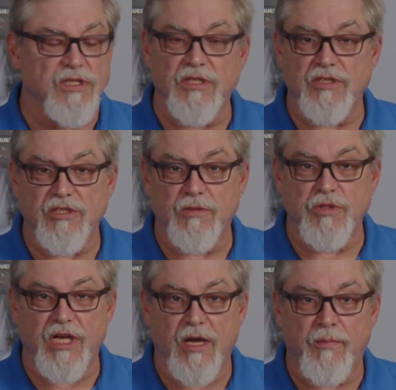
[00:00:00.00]
system
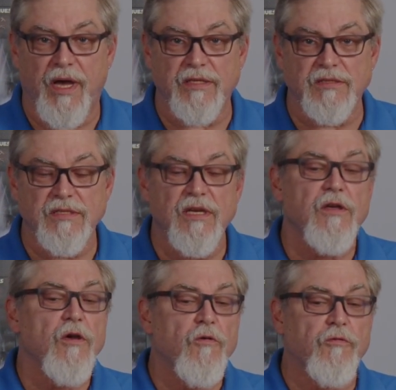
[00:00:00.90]
check button
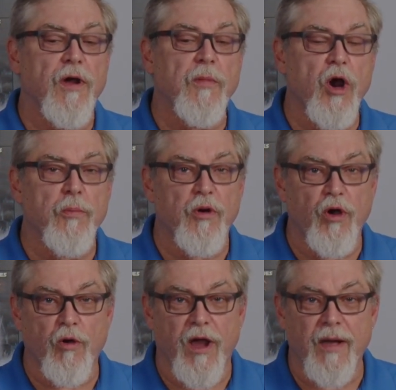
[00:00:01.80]
from our
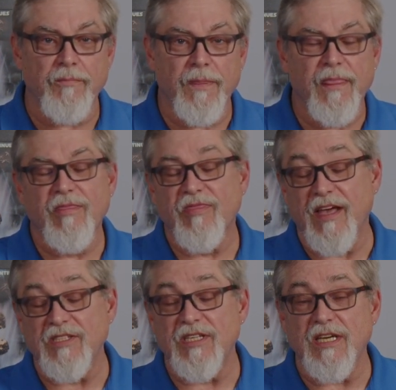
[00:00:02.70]
program.
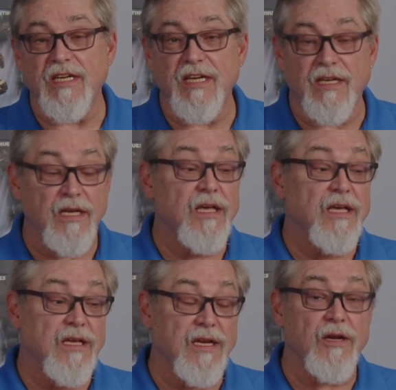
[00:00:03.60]
Things that you need.
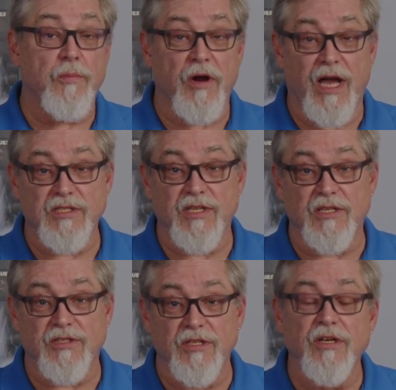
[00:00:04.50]
You need a
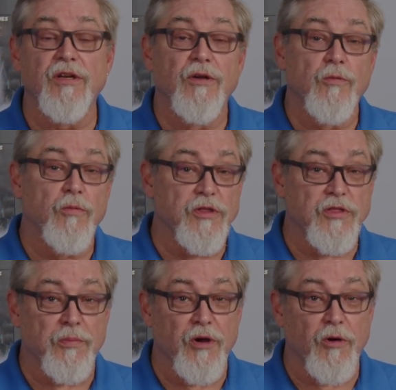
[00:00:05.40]
processor with
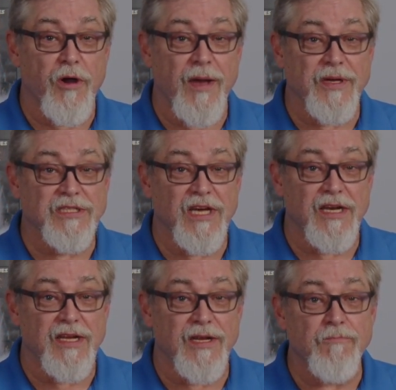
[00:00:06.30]
the programming done
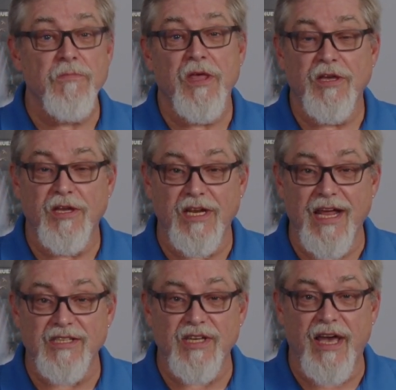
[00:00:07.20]
in it. You need
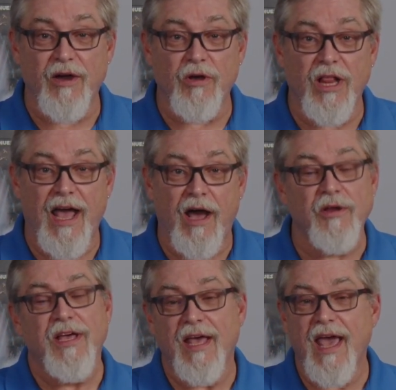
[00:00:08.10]
XiO
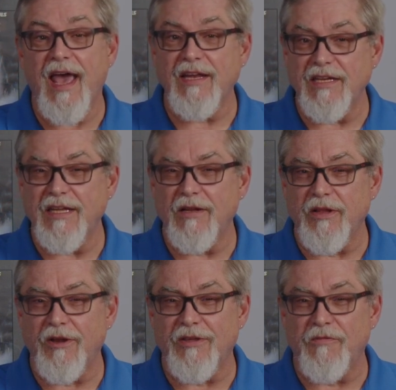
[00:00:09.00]
Cloud, and you need a
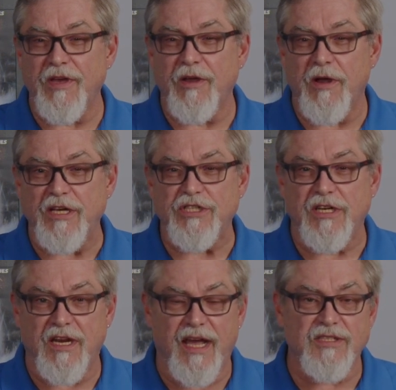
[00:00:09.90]
little configuration
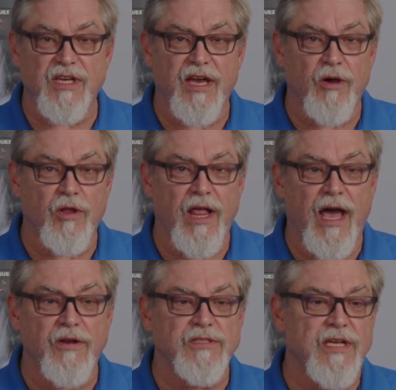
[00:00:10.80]
in XiO
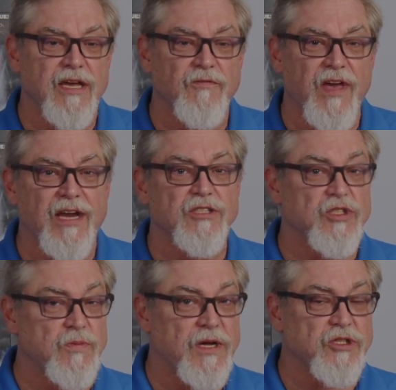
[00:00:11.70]
Cloud to take advantage,
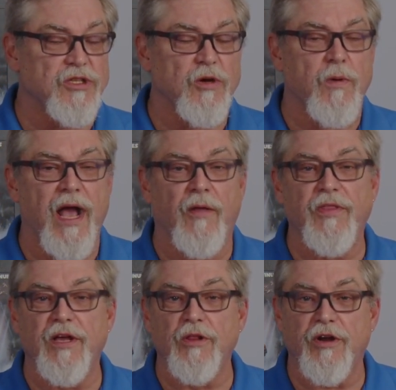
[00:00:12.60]
especially around
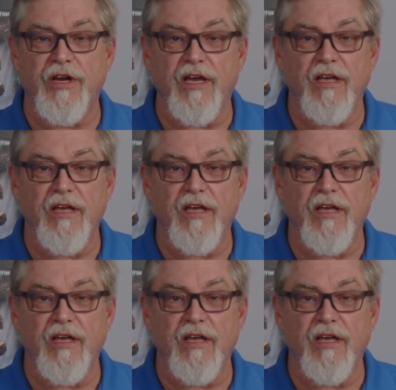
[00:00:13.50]
the alerting.